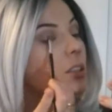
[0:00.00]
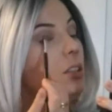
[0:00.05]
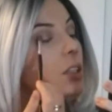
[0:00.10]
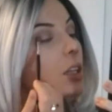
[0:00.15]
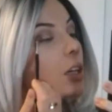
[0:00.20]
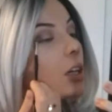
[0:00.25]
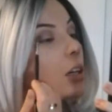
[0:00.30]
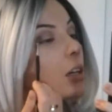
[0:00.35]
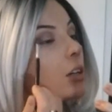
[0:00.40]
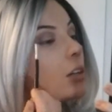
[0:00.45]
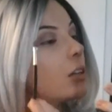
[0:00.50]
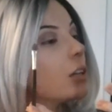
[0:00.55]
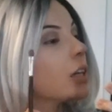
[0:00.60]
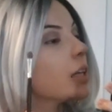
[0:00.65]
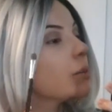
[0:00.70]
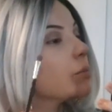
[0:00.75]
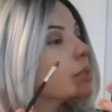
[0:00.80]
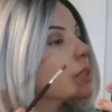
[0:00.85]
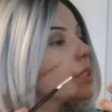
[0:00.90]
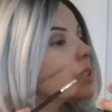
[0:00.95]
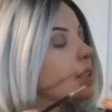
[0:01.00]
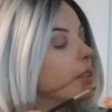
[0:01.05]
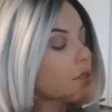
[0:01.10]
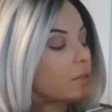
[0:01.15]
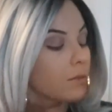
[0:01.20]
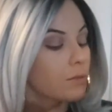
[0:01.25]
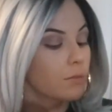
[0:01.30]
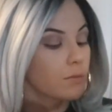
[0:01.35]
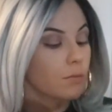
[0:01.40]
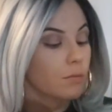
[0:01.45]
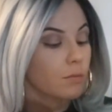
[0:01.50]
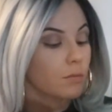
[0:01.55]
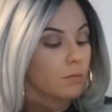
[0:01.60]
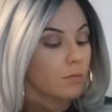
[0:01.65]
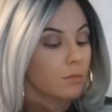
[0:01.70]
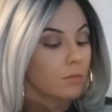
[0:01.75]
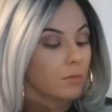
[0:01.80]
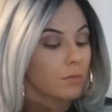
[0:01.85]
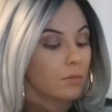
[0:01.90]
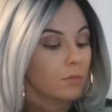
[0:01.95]
so I
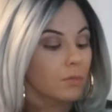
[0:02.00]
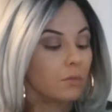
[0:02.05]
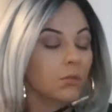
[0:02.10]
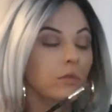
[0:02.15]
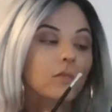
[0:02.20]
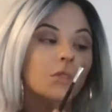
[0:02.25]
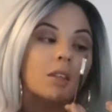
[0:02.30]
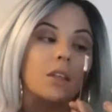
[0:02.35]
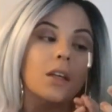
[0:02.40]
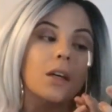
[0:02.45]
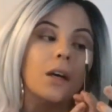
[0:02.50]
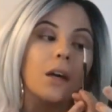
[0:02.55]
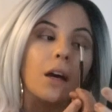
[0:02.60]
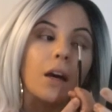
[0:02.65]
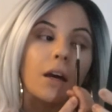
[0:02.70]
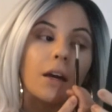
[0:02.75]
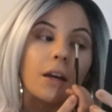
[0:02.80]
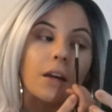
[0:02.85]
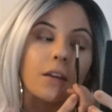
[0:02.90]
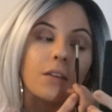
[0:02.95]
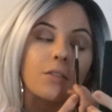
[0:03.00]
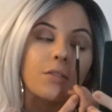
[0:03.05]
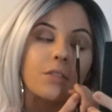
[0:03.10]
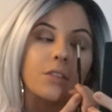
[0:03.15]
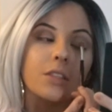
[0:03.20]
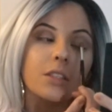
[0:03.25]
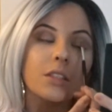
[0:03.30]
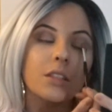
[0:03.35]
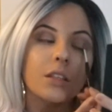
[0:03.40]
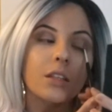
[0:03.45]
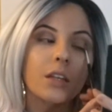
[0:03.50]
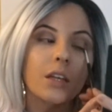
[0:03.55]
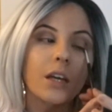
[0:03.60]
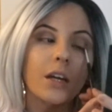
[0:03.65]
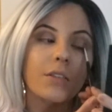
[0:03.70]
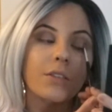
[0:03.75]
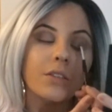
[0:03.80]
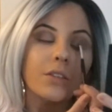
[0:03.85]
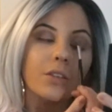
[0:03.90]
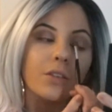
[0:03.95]
mean, I guess we're just gonna
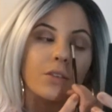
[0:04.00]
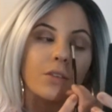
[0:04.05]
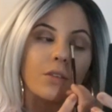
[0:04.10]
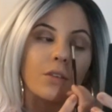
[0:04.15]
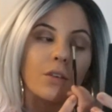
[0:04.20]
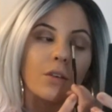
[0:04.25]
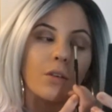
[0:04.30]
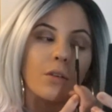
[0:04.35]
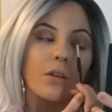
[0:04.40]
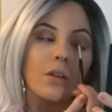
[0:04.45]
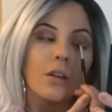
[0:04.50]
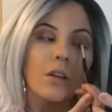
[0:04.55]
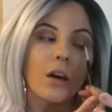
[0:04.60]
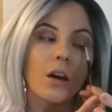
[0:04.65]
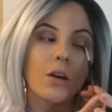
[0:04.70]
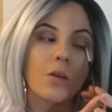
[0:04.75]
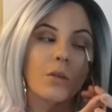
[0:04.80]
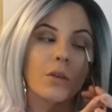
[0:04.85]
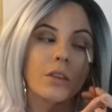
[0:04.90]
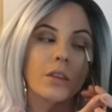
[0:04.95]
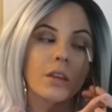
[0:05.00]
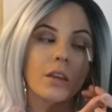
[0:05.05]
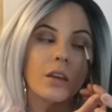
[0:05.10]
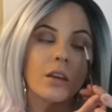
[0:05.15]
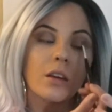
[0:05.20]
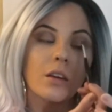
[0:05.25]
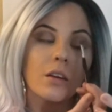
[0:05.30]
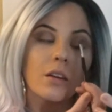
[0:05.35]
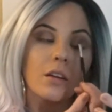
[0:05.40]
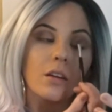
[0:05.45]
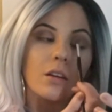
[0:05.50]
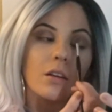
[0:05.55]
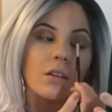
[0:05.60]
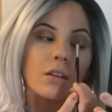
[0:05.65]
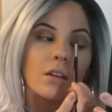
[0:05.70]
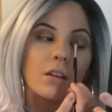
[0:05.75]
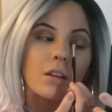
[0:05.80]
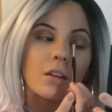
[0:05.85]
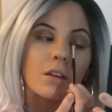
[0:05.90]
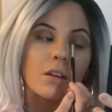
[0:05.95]
have to go along with it,
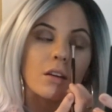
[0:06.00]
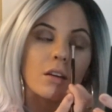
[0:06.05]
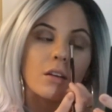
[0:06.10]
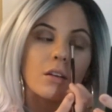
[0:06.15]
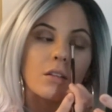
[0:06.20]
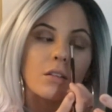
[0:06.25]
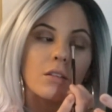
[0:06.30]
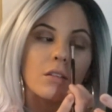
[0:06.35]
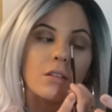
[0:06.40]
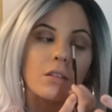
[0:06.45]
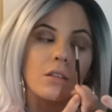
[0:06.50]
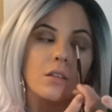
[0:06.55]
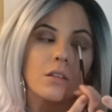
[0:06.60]
you know?